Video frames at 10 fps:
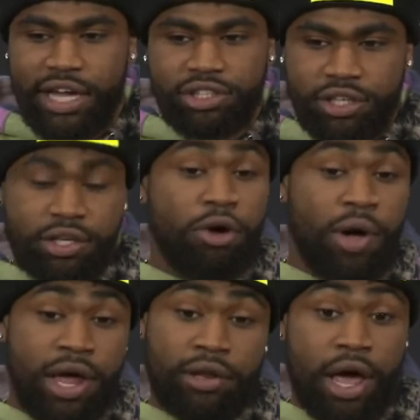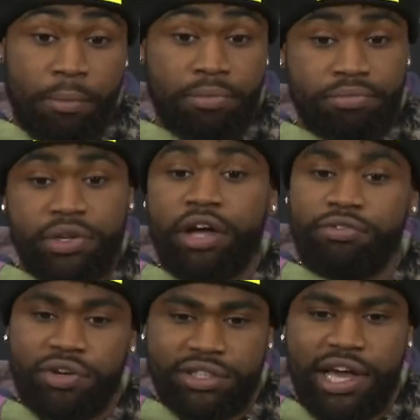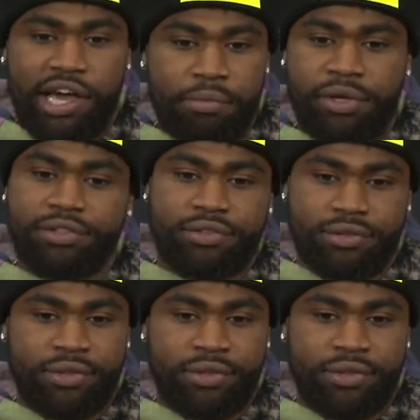just I'm done for the time. It's,